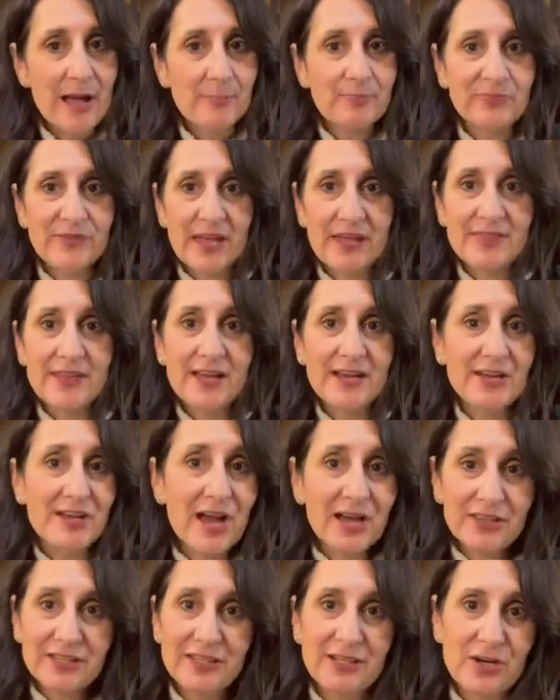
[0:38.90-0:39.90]
And then
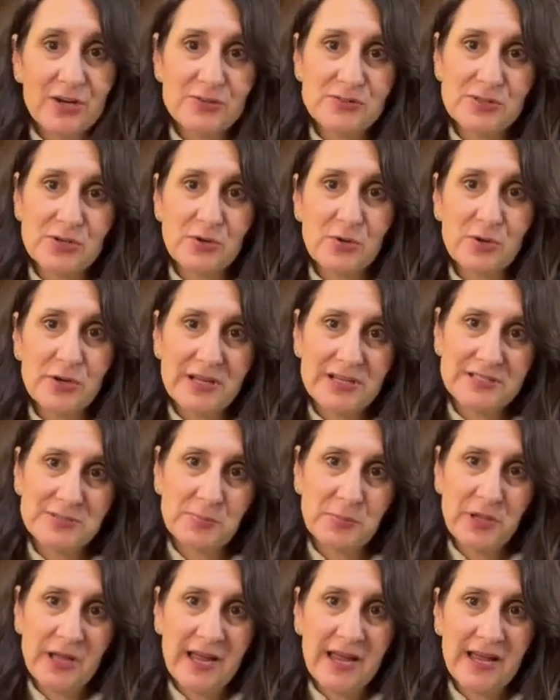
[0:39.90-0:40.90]
nothing goes according to
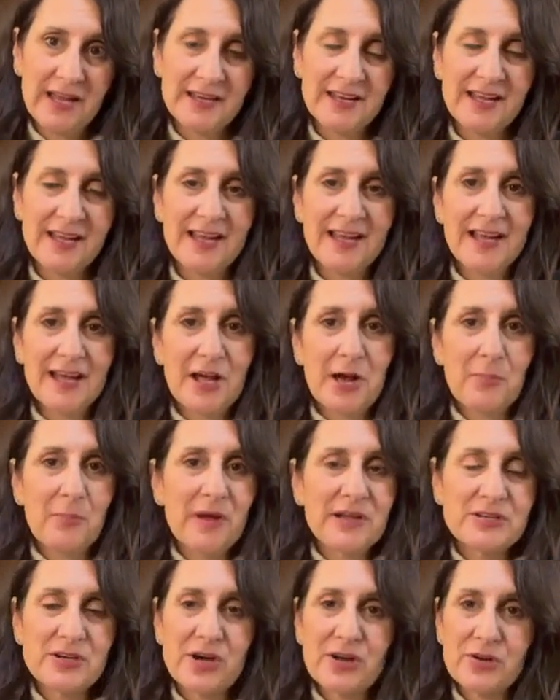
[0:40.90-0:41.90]
plan. My
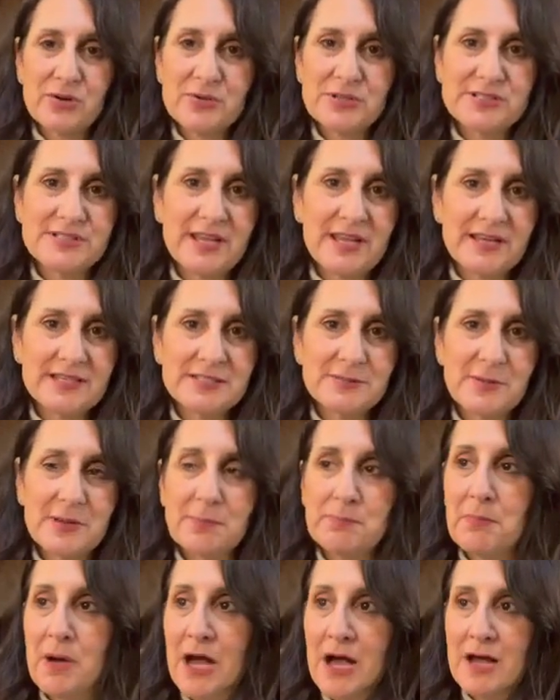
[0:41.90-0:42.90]
daughter was saying to me,
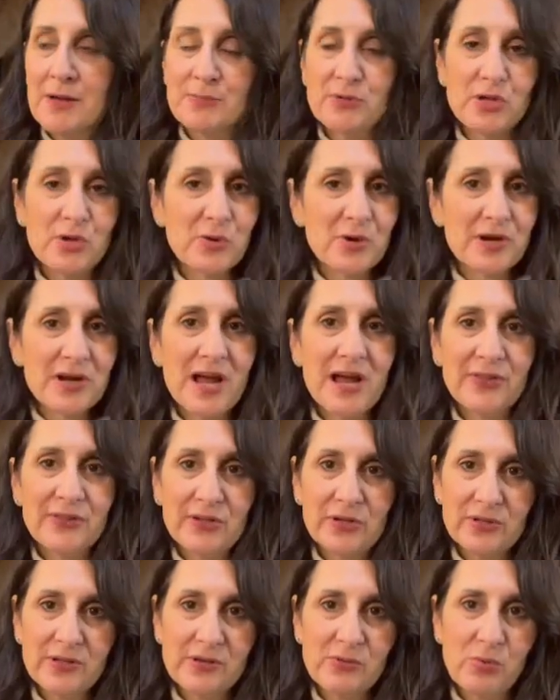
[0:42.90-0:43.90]
Mom, you are not the
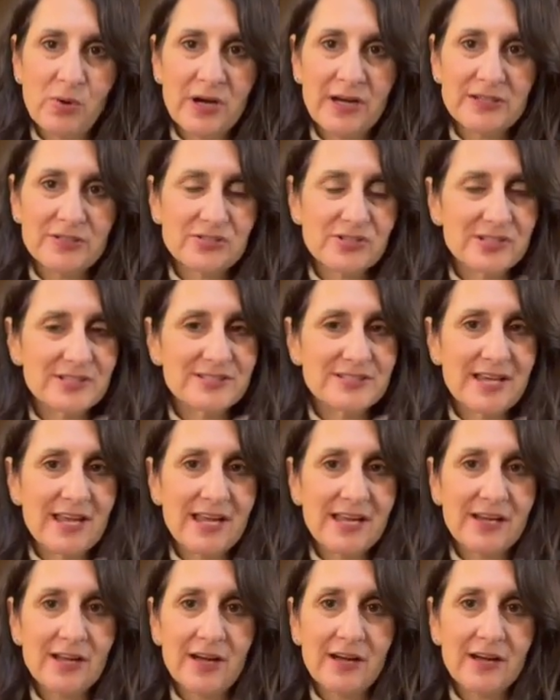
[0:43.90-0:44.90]
only one. Just
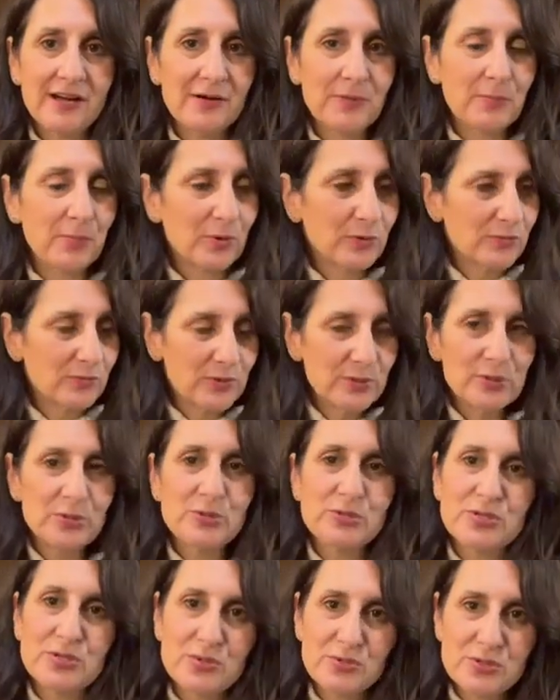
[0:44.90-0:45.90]
take a
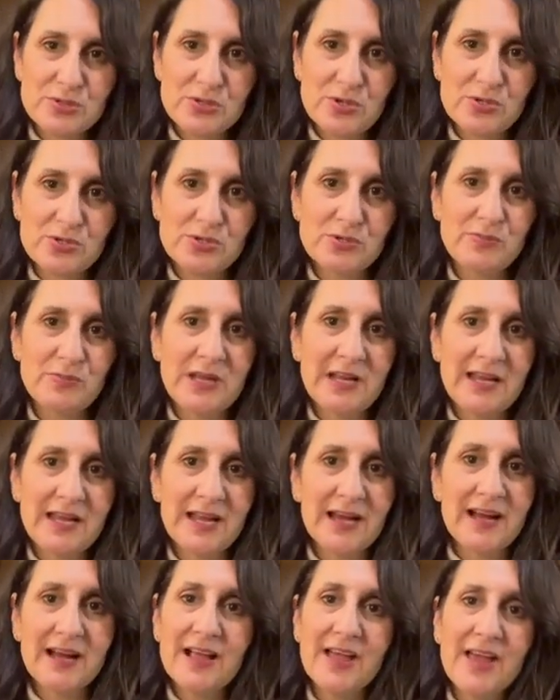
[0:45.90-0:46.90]
peruse through social
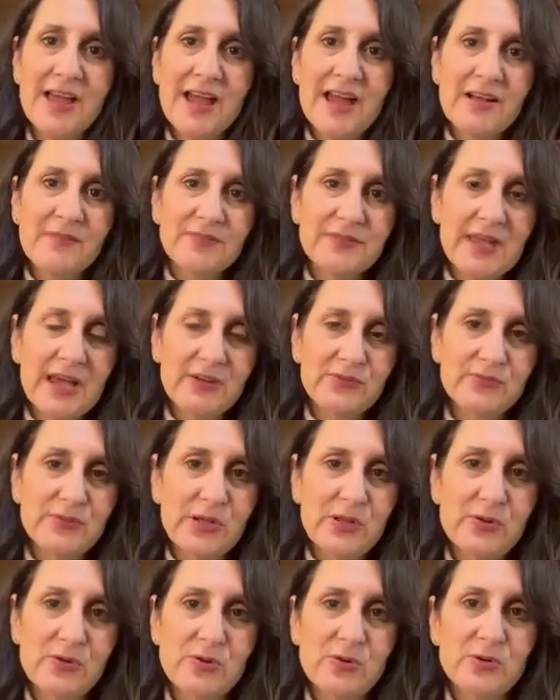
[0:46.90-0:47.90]
media at
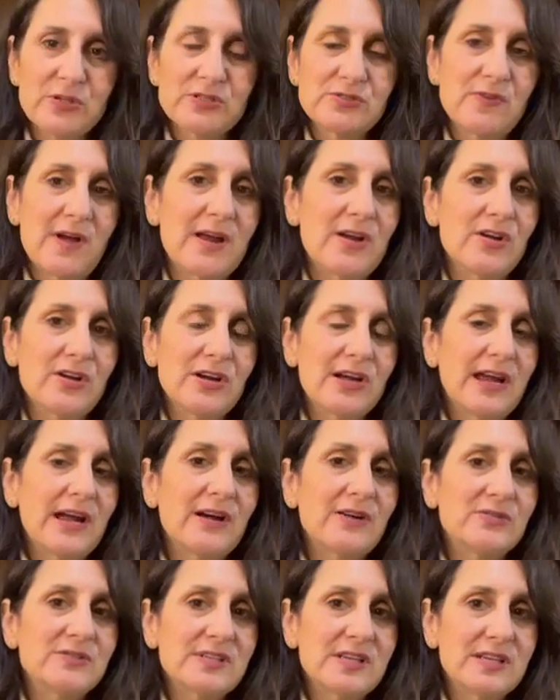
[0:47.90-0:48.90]
fellow horse rider
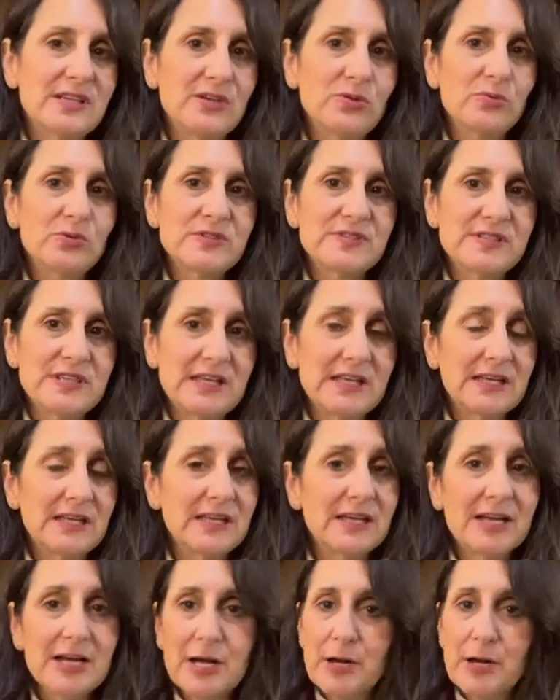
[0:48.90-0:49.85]
accounts and you will see